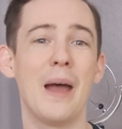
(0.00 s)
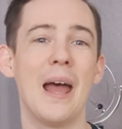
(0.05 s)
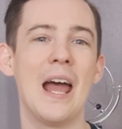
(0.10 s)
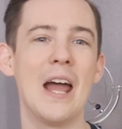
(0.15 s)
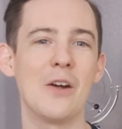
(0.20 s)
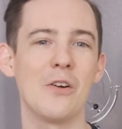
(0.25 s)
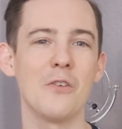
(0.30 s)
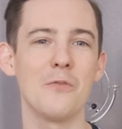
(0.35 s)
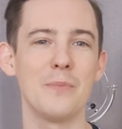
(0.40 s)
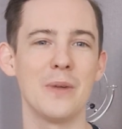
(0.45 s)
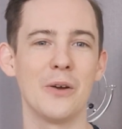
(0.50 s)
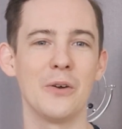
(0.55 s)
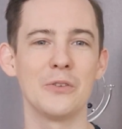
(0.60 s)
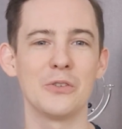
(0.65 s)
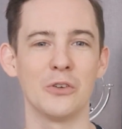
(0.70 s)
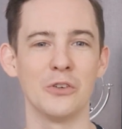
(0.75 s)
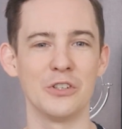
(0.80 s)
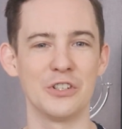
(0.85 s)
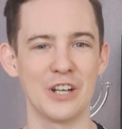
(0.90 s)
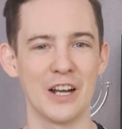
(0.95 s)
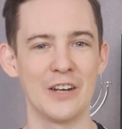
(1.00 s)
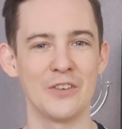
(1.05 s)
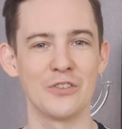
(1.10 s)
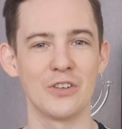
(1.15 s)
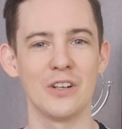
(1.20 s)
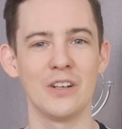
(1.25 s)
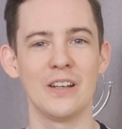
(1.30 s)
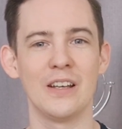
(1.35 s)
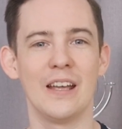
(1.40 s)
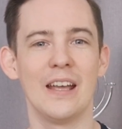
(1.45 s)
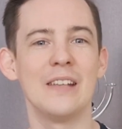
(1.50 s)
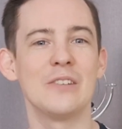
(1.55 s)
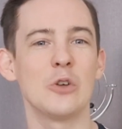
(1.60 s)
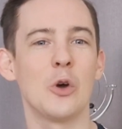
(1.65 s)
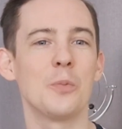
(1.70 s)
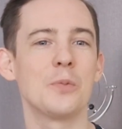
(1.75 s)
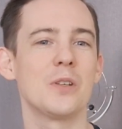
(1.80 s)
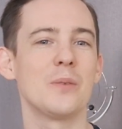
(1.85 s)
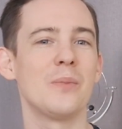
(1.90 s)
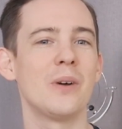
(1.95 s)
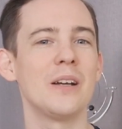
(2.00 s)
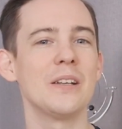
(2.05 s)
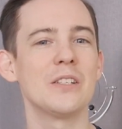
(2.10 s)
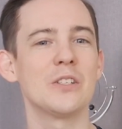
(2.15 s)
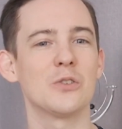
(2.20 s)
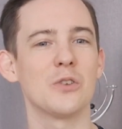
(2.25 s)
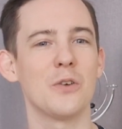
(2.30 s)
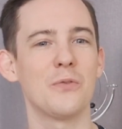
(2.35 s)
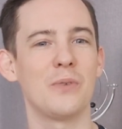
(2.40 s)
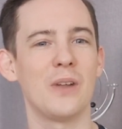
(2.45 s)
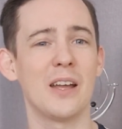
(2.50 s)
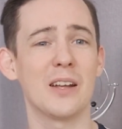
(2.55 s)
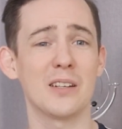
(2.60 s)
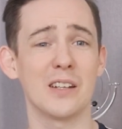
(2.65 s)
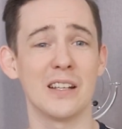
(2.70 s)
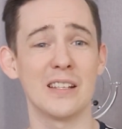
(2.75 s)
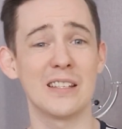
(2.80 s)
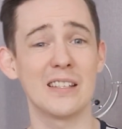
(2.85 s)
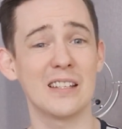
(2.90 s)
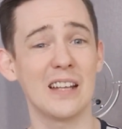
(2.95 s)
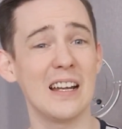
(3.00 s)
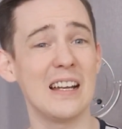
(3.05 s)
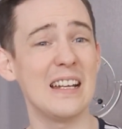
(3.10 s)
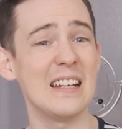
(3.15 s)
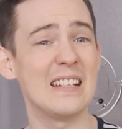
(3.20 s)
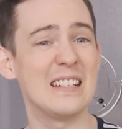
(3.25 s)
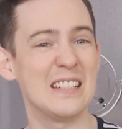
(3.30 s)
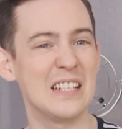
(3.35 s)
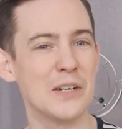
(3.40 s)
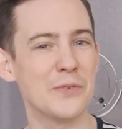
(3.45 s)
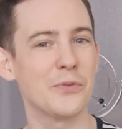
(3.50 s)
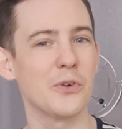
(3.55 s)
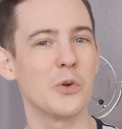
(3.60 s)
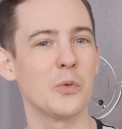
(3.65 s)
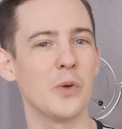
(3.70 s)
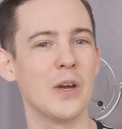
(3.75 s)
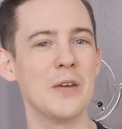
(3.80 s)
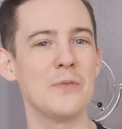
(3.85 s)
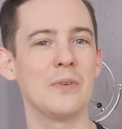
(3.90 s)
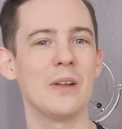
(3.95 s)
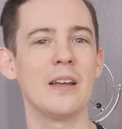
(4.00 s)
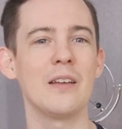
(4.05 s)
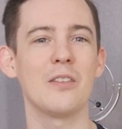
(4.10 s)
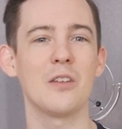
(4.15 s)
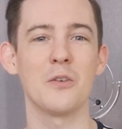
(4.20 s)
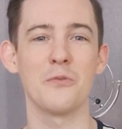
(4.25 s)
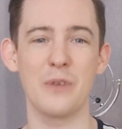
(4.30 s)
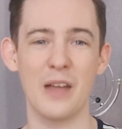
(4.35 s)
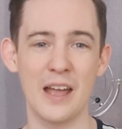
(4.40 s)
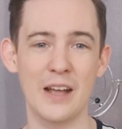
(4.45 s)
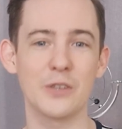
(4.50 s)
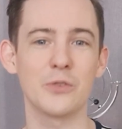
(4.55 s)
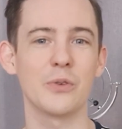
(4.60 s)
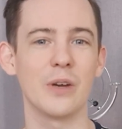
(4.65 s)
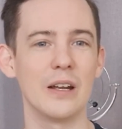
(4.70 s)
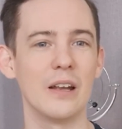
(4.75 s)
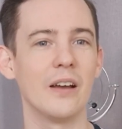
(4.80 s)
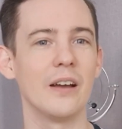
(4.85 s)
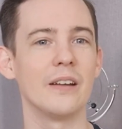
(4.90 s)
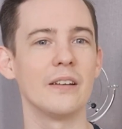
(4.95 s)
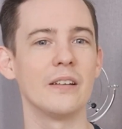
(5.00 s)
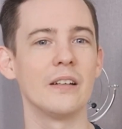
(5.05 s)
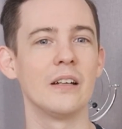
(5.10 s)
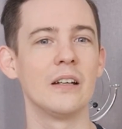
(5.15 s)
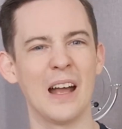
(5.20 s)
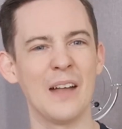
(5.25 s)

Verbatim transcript: pair of mirrors on Chandra is optimized to reflect a slightly different wavelength of X-ray light,